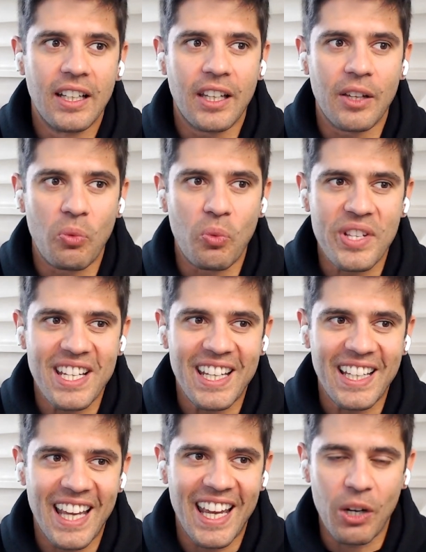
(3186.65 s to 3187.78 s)
can
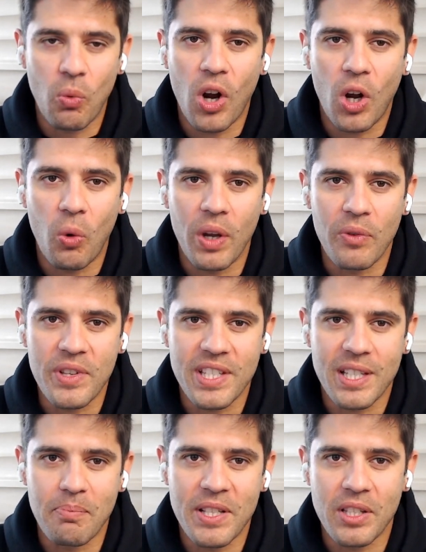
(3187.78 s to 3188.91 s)
resignate and walk away with
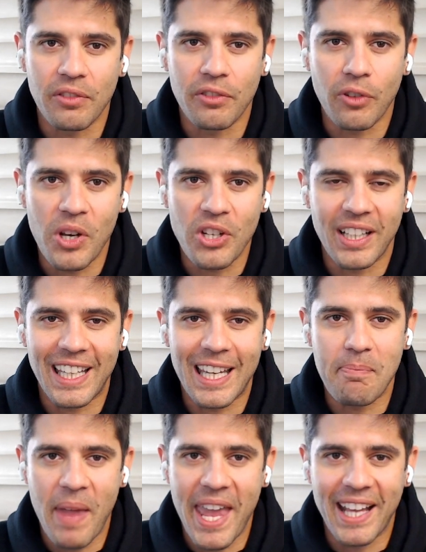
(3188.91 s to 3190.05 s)
some bits of information that
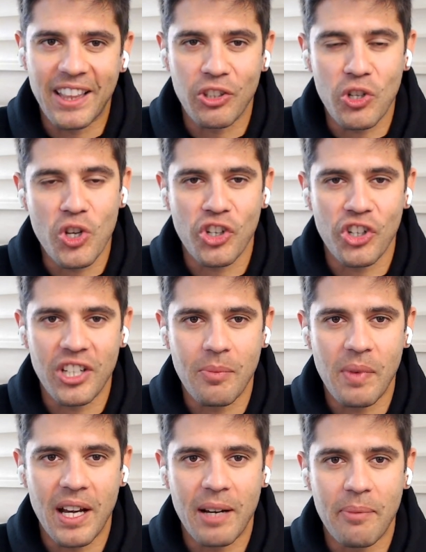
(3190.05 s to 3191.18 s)
can make their journey
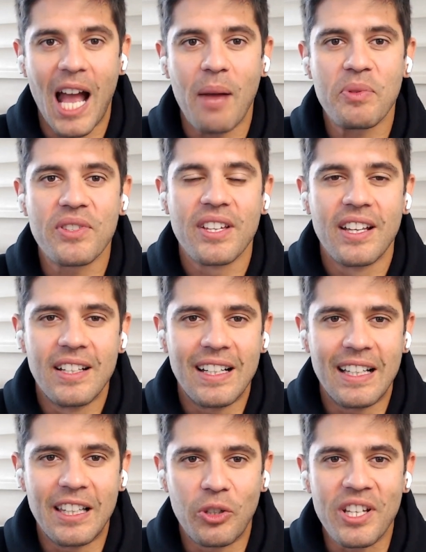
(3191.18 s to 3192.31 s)
perhaps
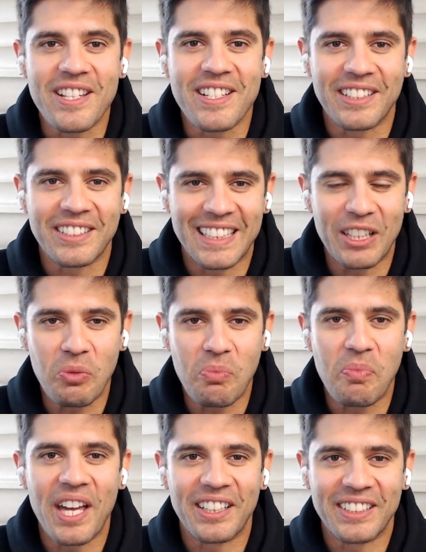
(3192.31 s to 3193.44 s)
a little easier, a little
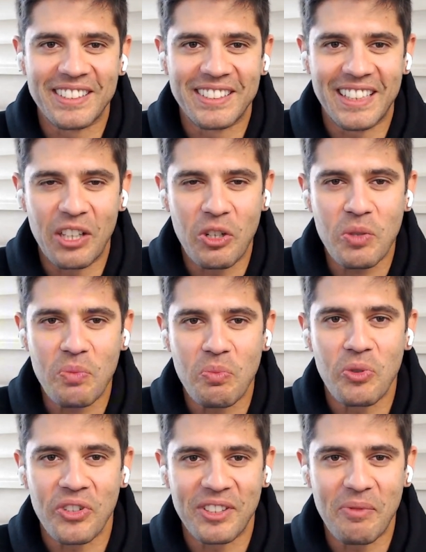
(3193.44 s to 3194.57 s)
better, a little
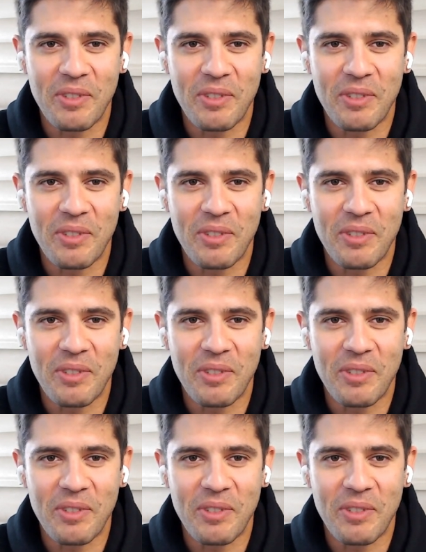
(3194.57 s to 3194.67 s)
smoother.